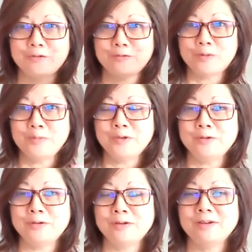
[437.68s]
from
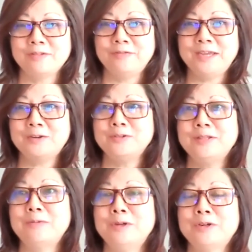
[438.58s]
the field
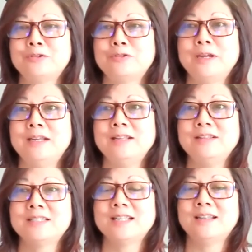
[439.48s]
that we're creating,
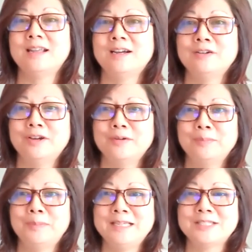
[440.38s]
this love,
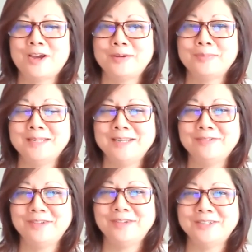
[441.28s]
peace, harmony
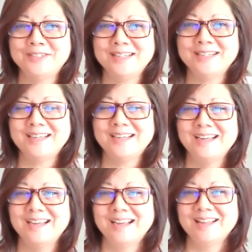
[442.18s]
field.
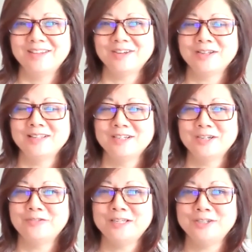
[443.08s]
The
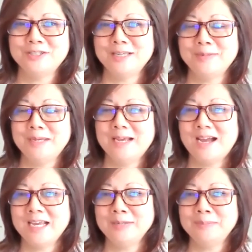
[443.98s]
calligraphies you see
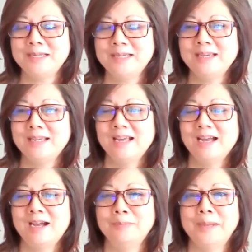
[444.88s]
behind me
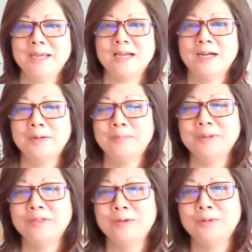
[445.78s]
make up
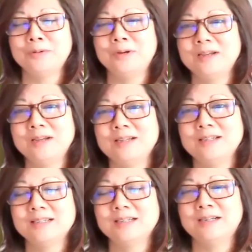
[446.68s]
the,
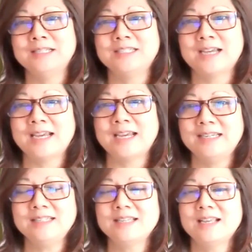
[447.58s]
in
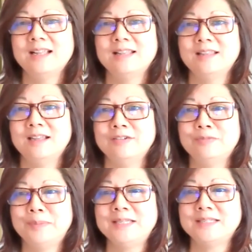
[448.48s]
Chinese,
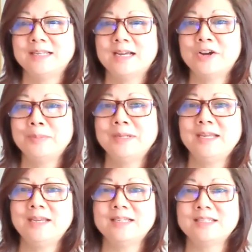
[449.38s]
love, peace, and
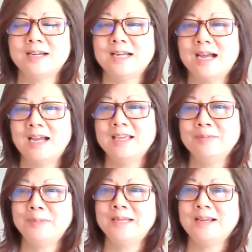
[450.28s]
harmony, Shang,
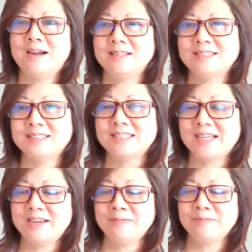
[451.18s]
He
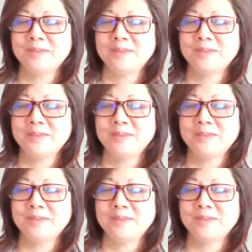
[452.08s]
Xie.